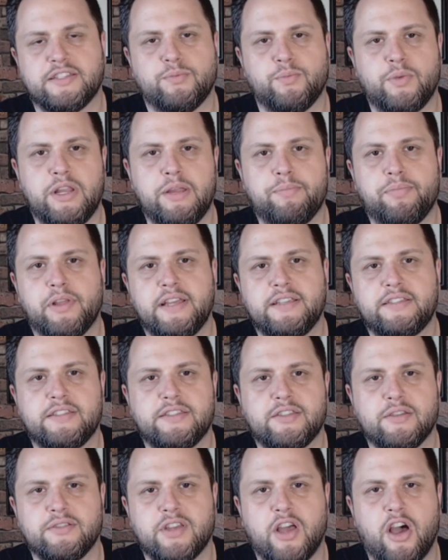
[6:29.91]
And when he places
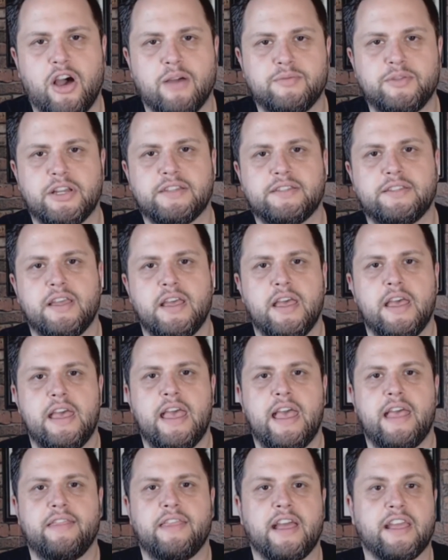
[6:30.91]
those objects,
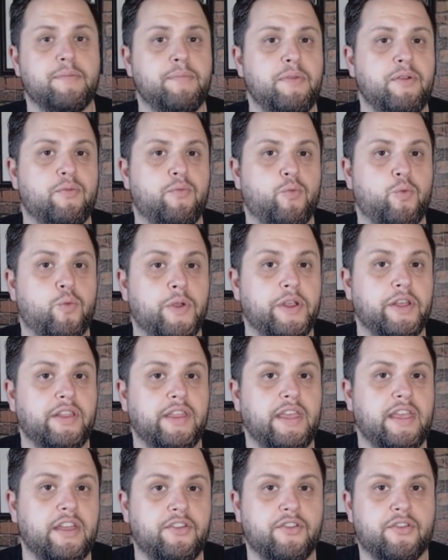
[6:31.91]
that can be really
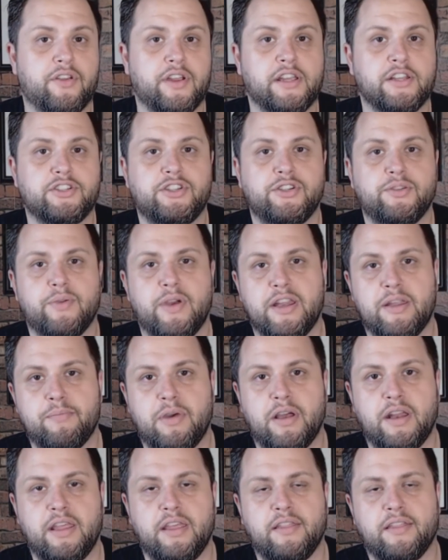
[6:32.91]
hindering to
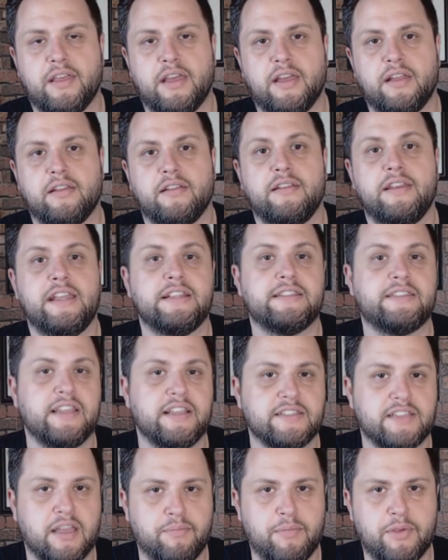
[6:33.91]
anybody that needs
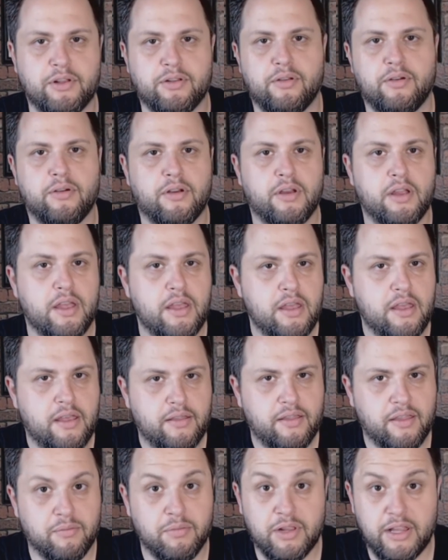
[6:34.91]
things like Mjolnir,
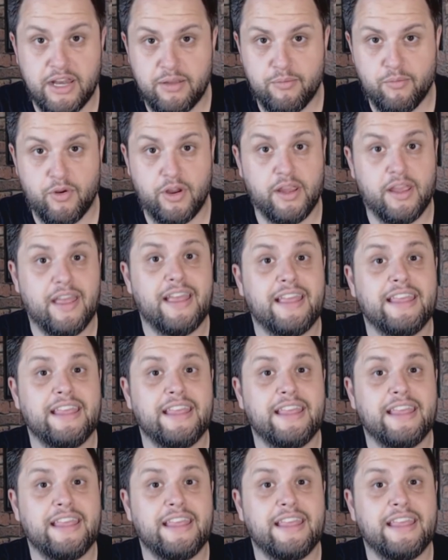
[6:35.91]
the Millennium Ring.